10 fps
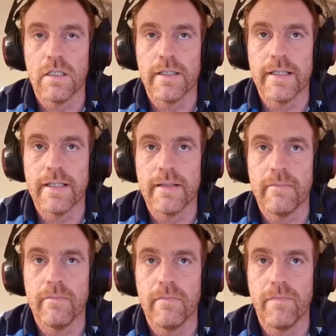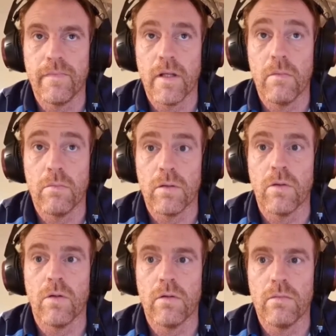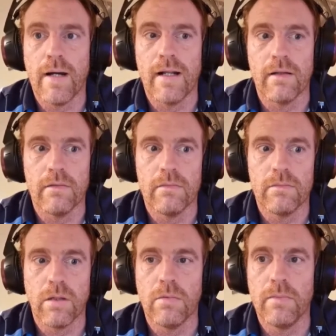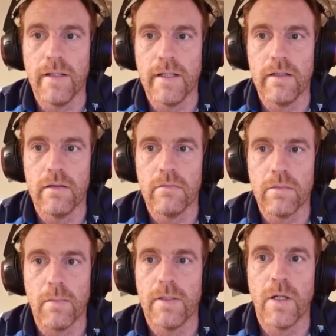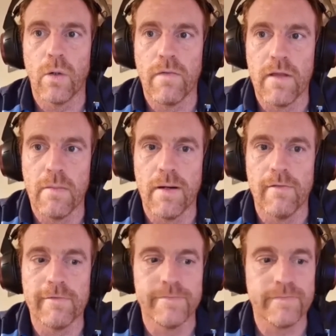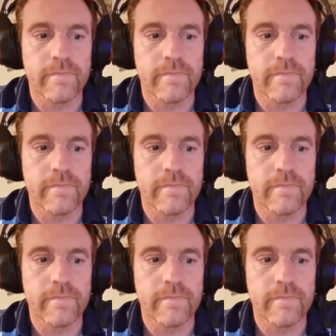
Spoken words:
probably all of the above,